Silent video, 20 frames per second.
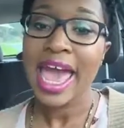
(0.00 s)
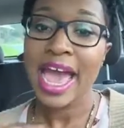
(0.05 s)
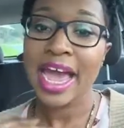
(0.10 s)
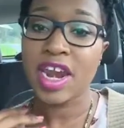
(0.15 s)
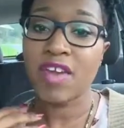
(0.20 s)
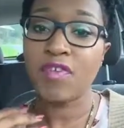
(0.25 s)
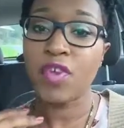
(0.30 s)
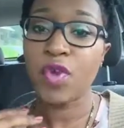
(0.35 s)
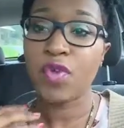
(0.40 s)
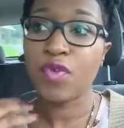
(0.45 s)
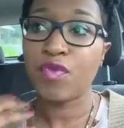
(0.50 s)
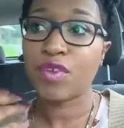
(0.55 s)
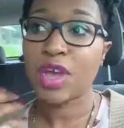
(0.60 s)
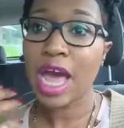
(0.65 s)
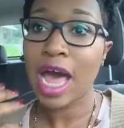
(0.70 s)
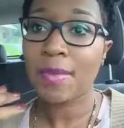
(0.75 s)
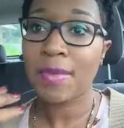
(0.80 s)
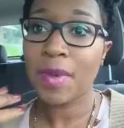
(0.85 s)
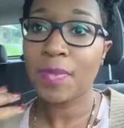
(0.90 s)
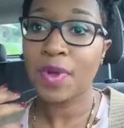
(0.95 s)
And if you
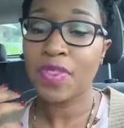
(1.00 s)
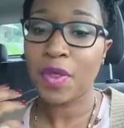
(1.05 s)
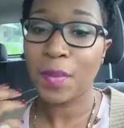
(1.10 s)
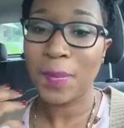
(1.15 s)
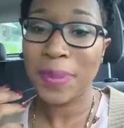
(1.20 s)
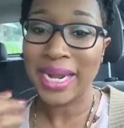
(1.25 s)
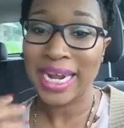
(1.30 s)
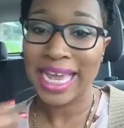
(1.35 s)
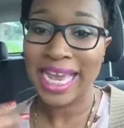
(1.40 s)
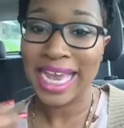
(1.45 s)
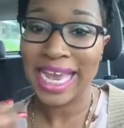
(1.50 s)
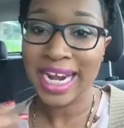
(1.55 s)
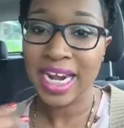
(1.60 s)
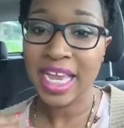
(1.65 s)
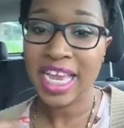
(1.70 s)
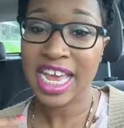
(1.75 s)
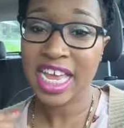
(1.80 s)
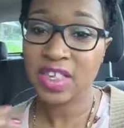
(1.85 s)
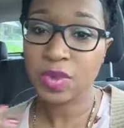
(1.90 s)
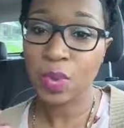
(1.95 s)
come up with a
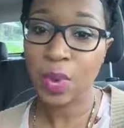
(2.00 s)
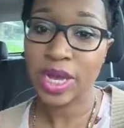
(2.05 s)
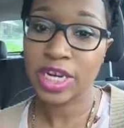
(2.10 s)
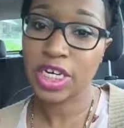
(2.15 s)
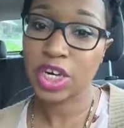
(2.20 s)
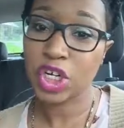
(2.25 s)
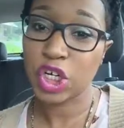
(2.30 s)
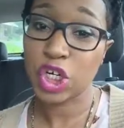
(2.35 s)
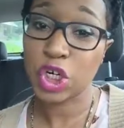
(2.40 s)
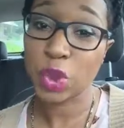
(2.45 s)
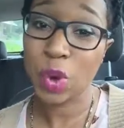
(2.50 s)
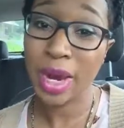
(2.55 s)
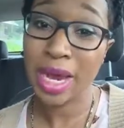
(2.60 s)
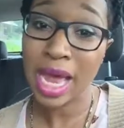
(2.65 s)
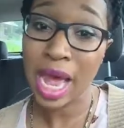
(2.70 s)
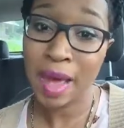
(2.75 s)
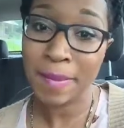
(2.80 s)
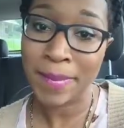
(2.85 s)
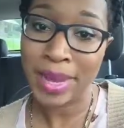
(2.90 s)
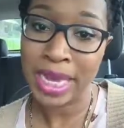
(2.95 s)
plan, guess what? Your
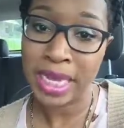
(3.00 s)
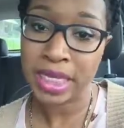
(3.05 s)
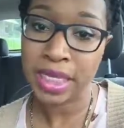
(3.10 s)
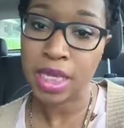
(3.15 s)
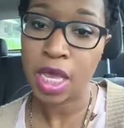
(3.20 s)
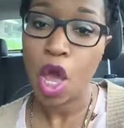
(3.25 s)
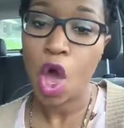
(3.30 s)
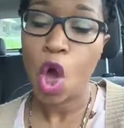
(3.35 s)
shortcomings